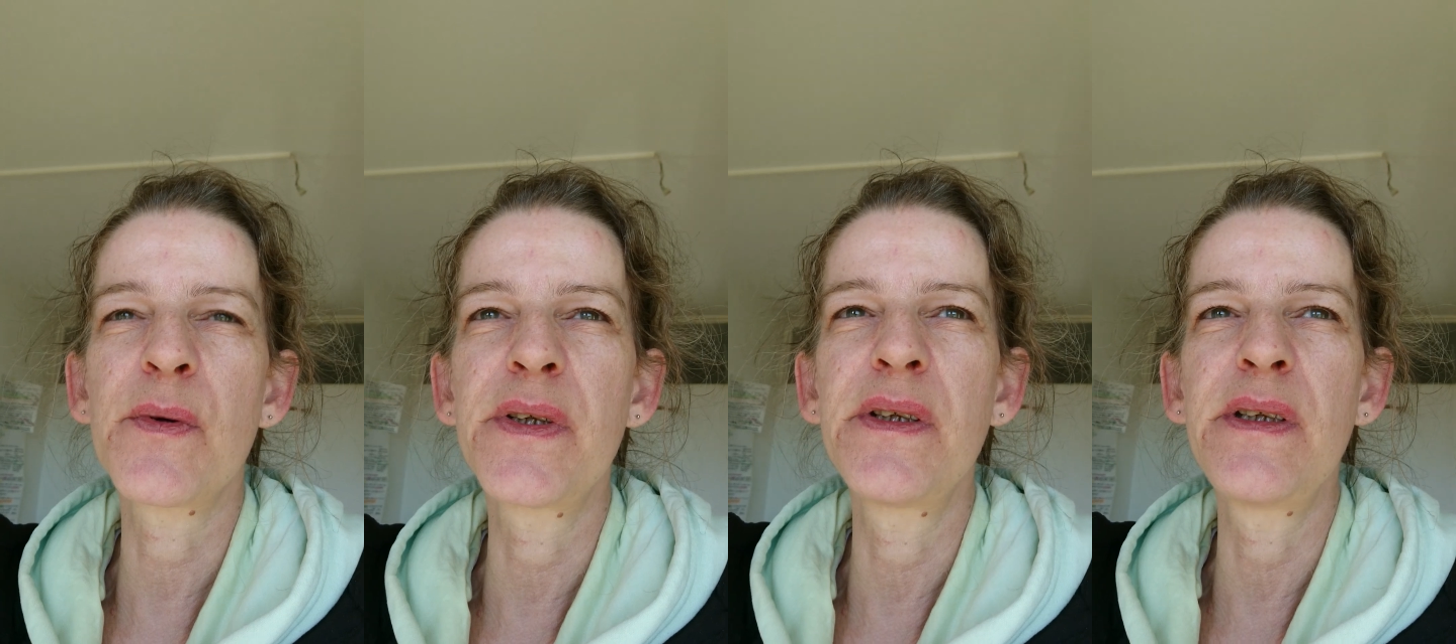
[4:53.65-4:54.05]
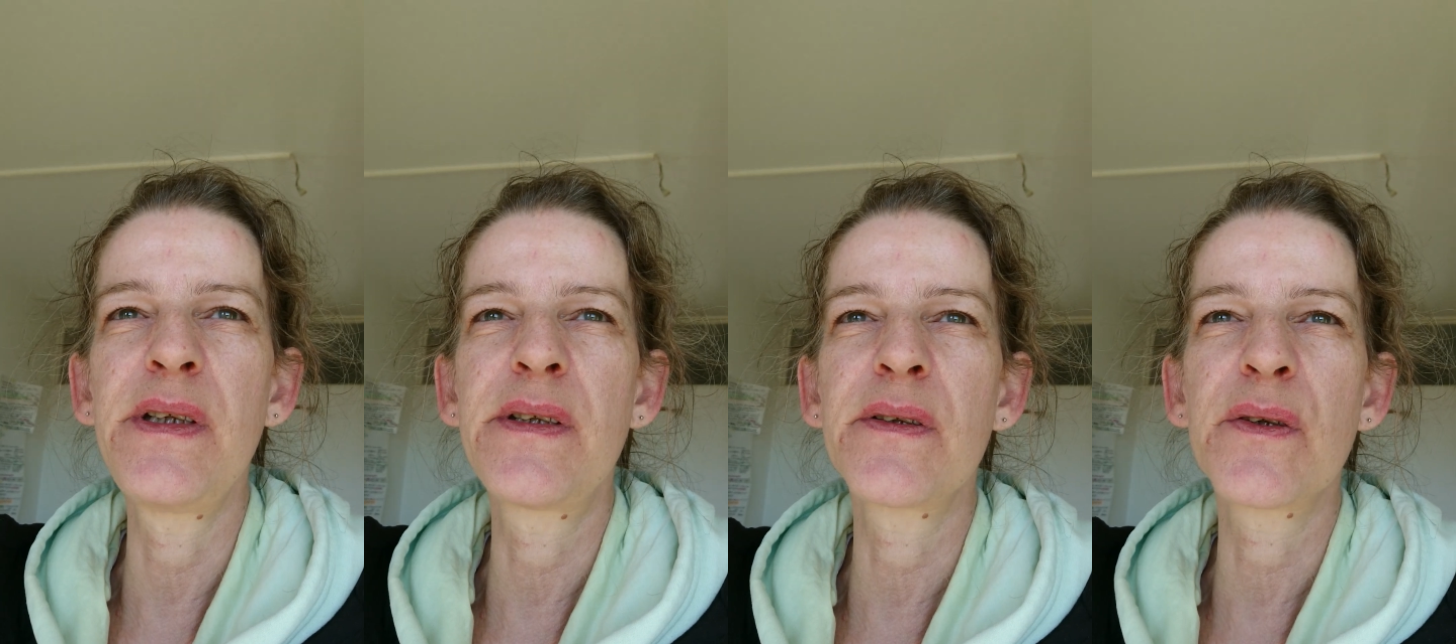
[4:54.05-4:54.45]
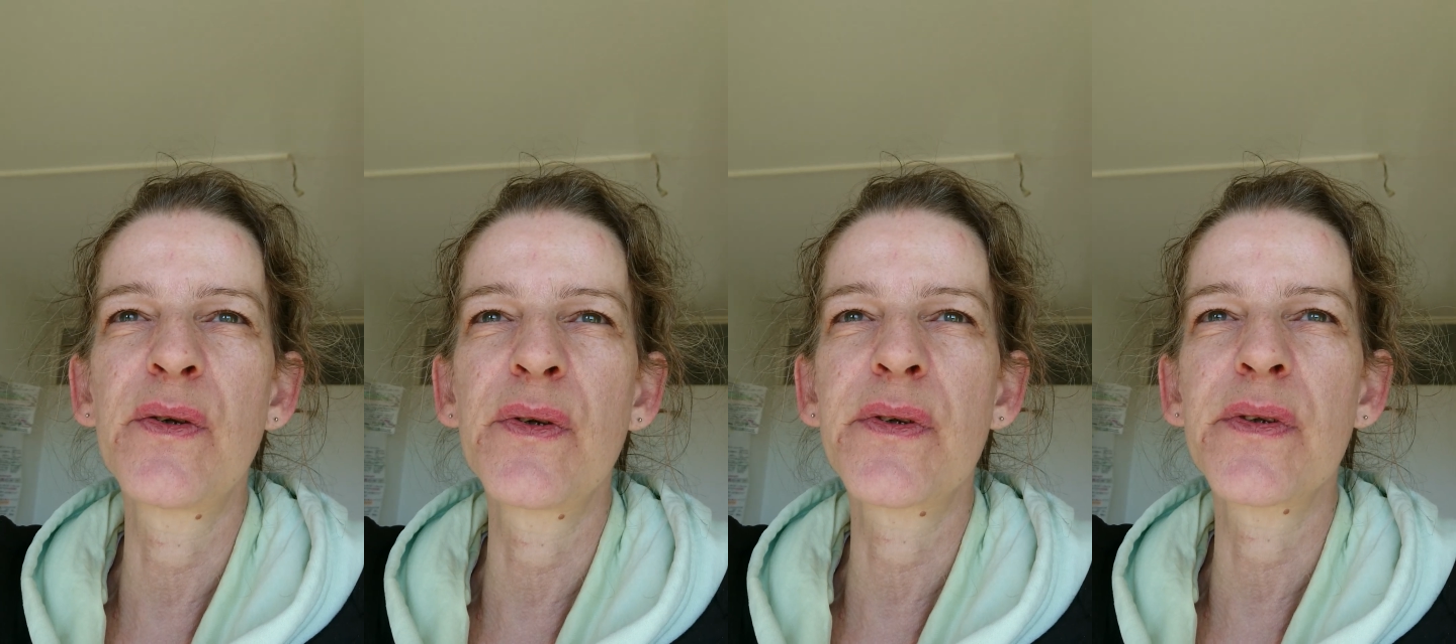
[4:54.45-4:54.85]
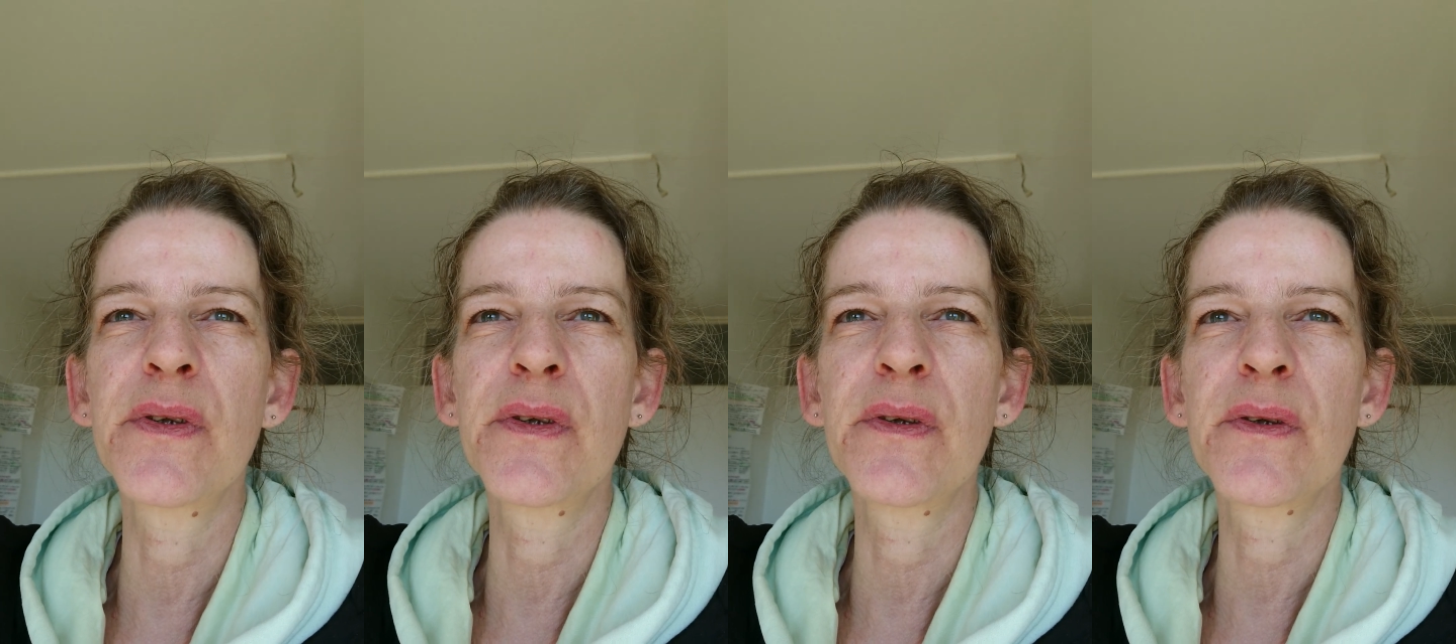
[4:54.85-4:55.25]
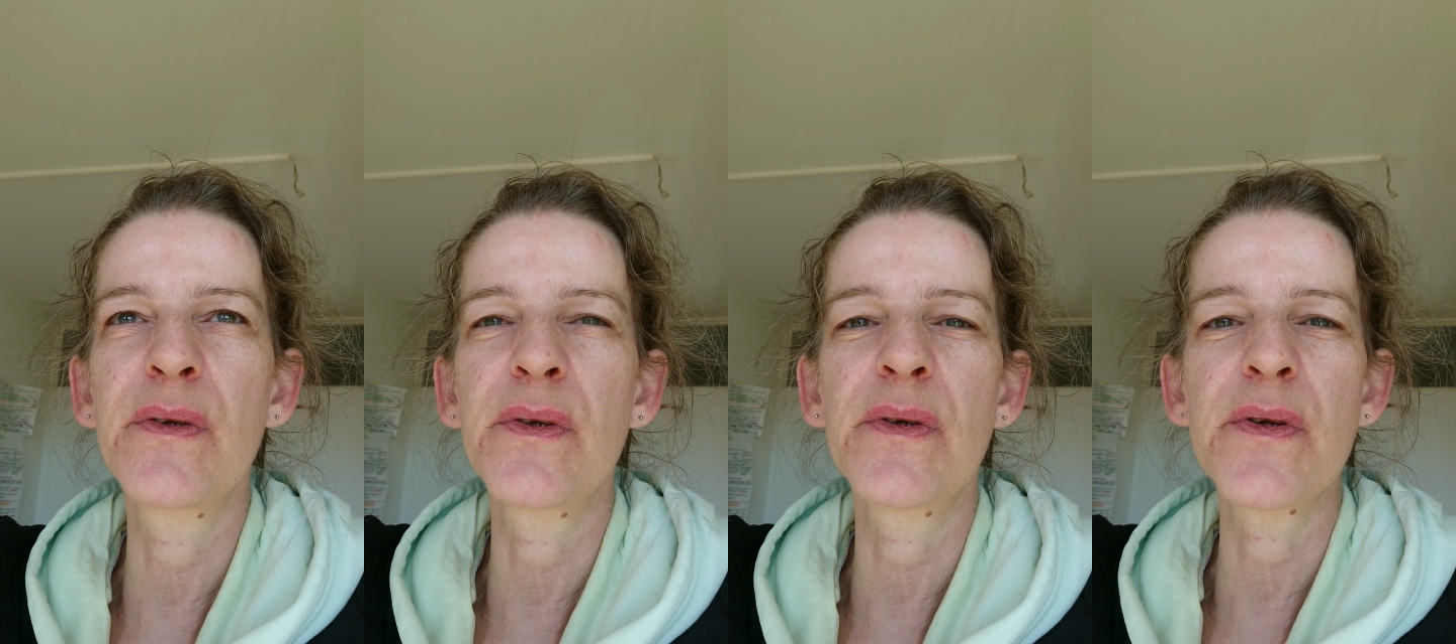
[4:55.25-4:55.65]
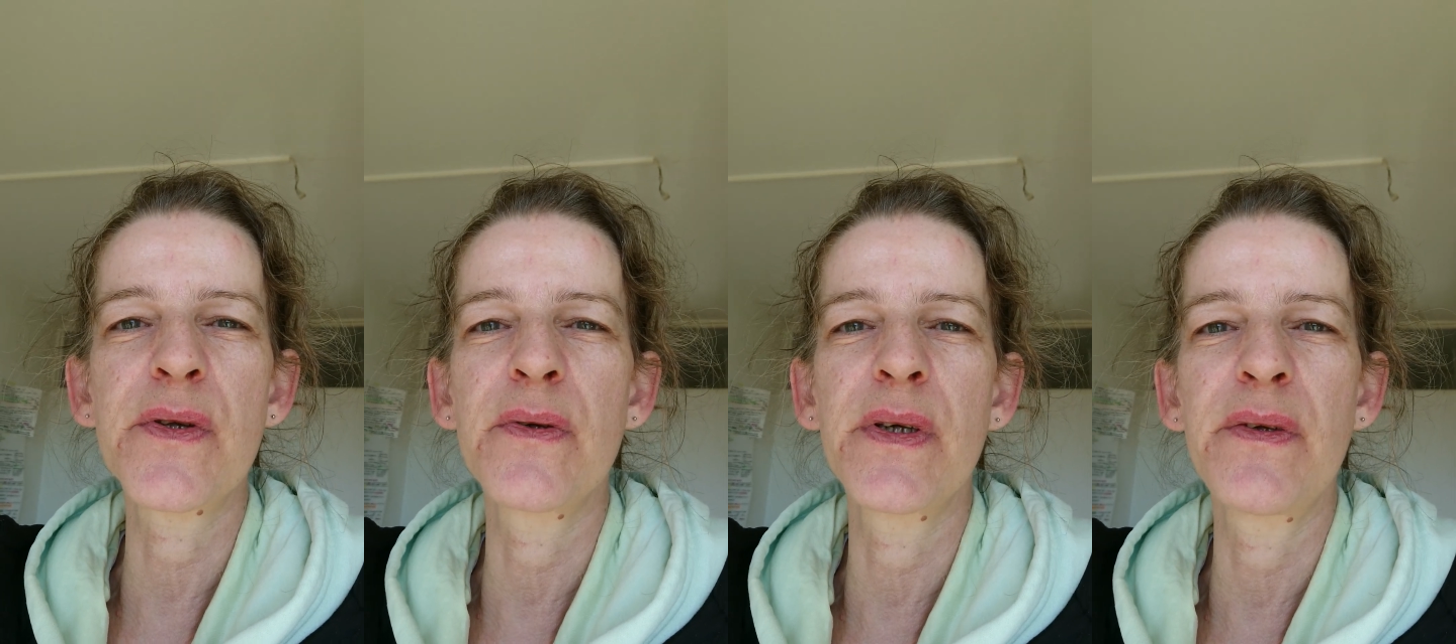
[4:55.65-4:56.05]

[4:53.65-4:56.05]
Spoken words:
one indeed could also